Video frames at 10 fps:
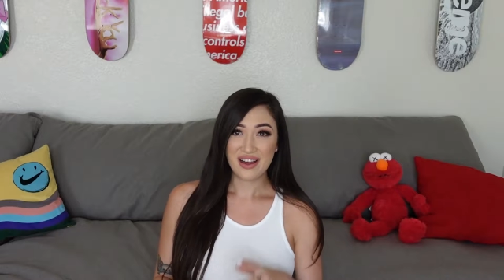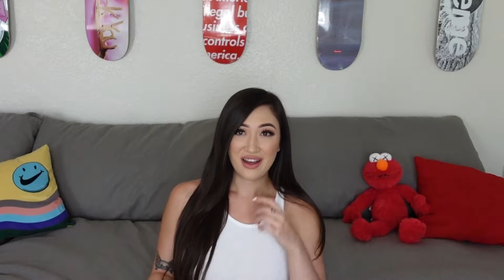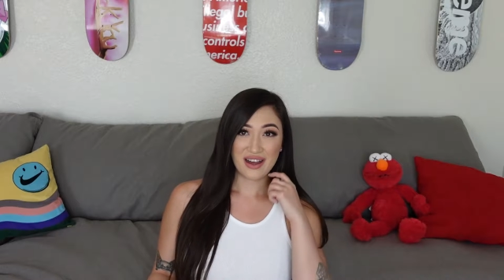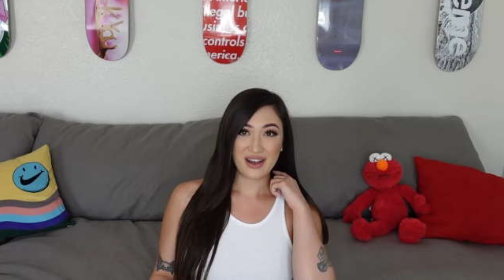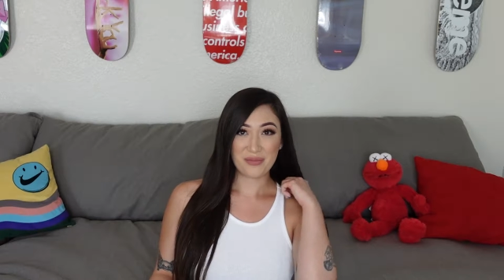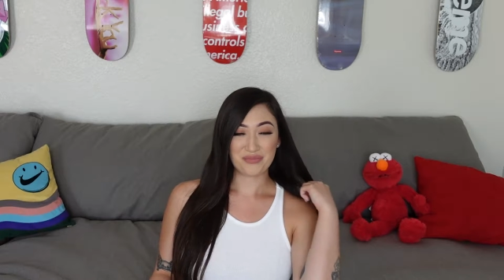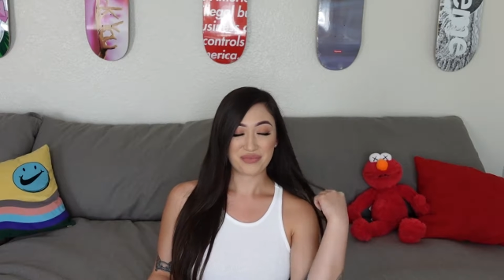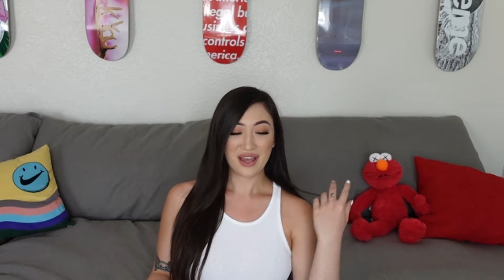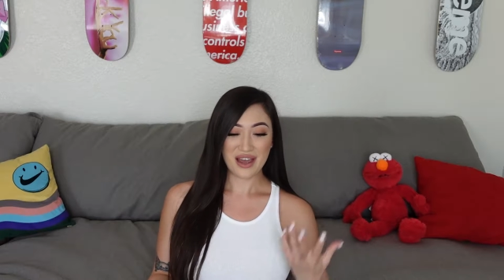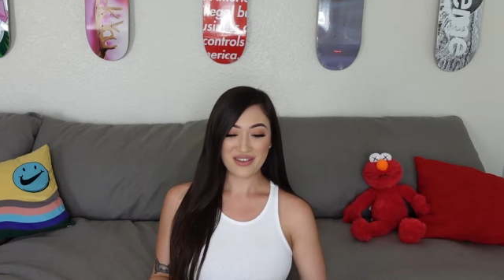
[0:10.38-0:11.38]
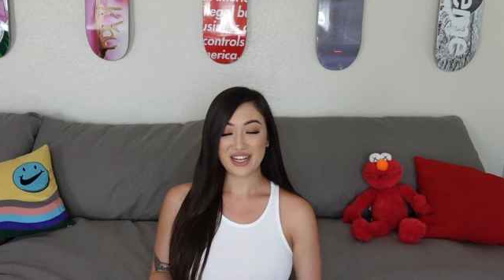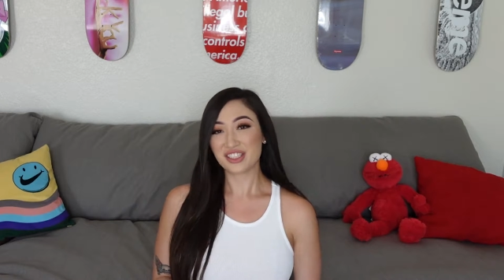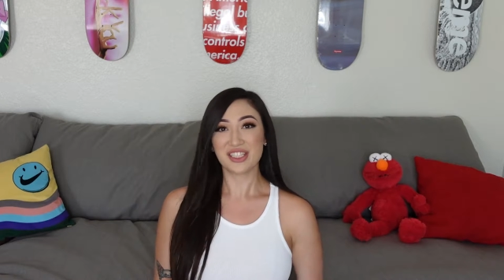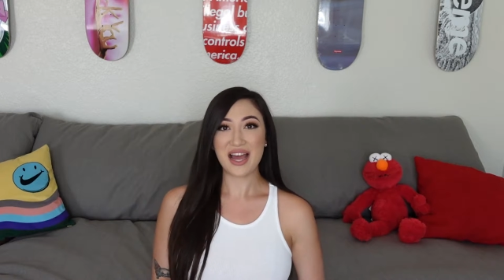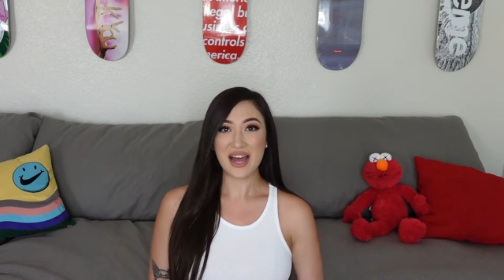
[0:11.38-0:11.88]
I've
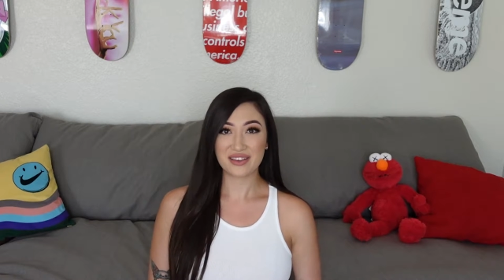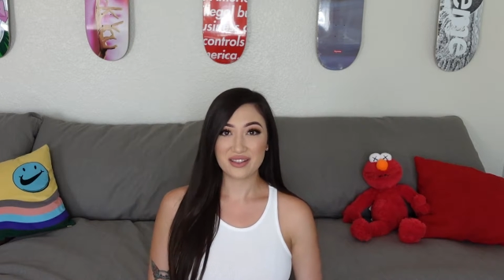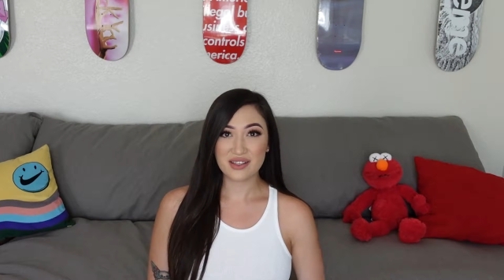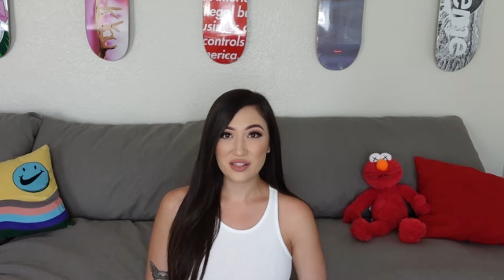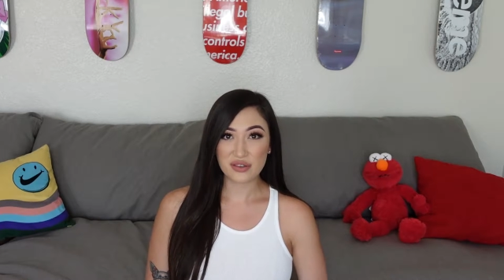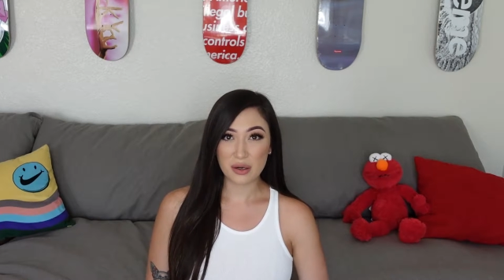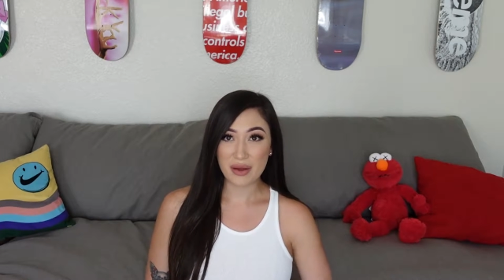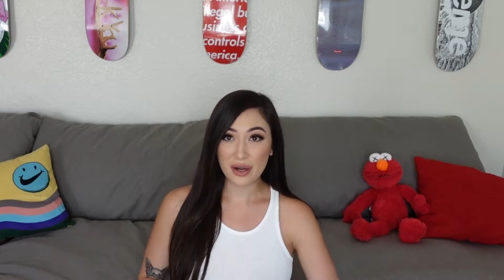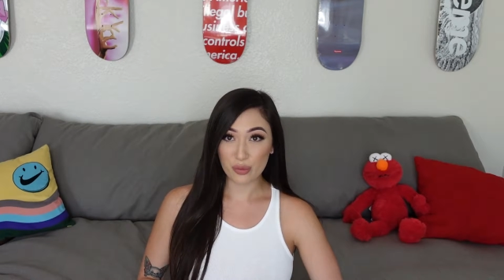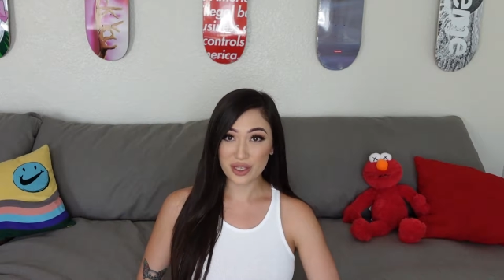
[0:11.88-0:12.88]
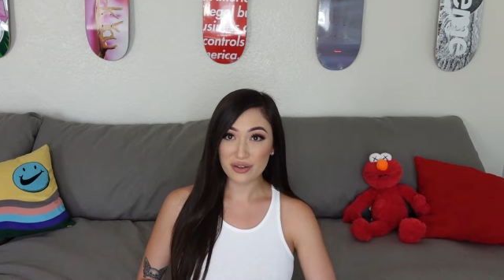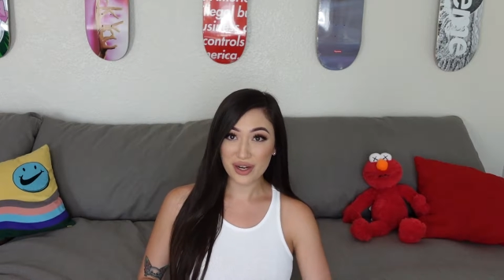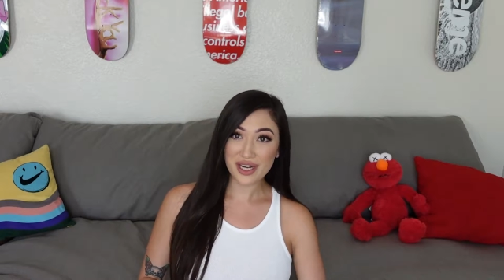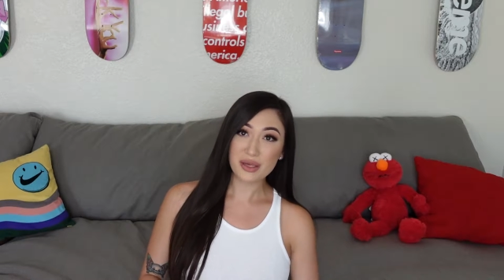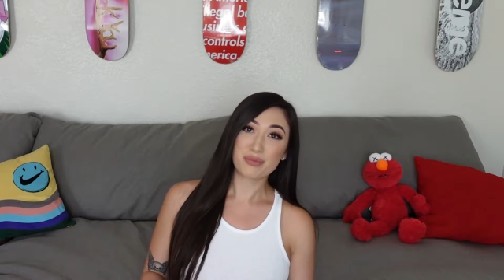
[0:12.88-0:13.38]
actually had these for about a week already,